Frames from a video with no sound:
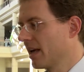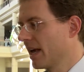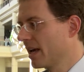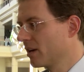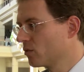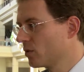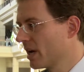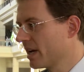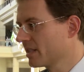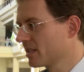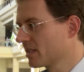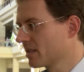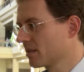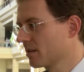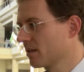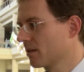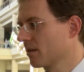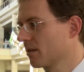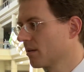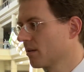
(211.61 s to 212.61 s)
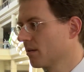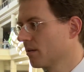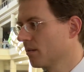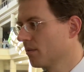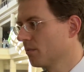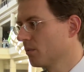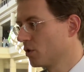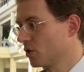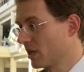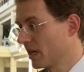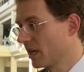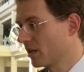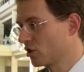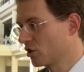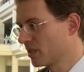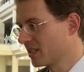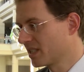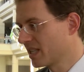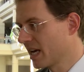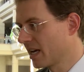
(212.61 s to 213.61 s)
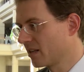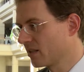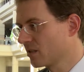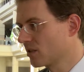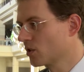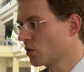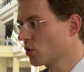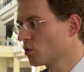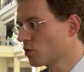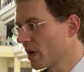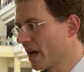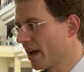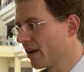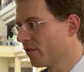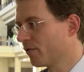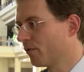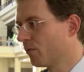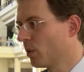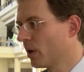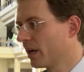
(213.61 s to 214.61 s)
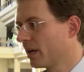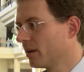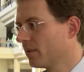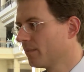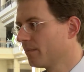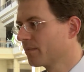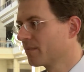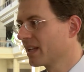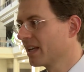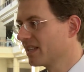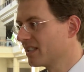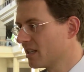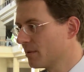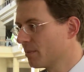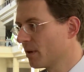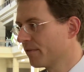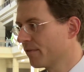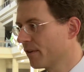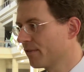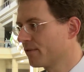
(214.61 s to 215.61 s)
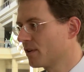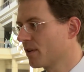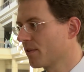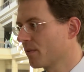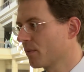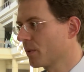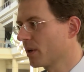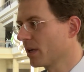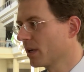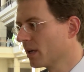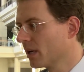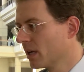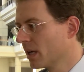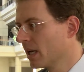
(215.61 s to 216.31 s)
NRAS mutation status, U2AF1, TP53,